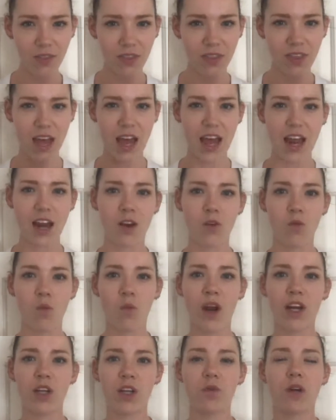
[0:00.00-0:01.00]
then
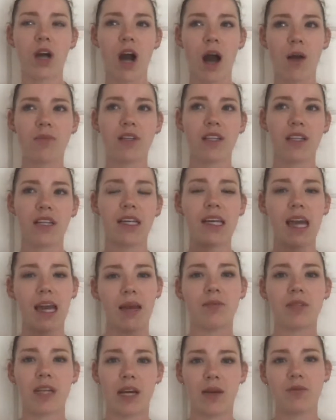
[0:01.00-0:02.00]
when you come to the
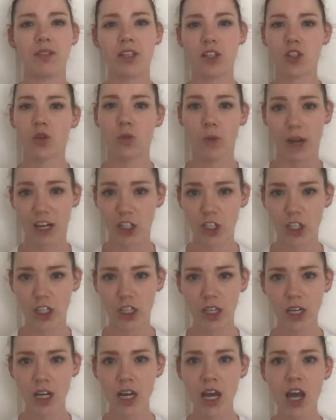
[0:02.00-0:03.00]
game time
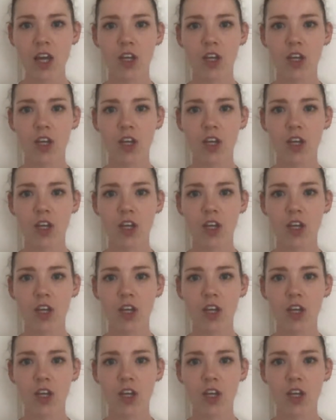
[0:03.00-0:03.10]
situation,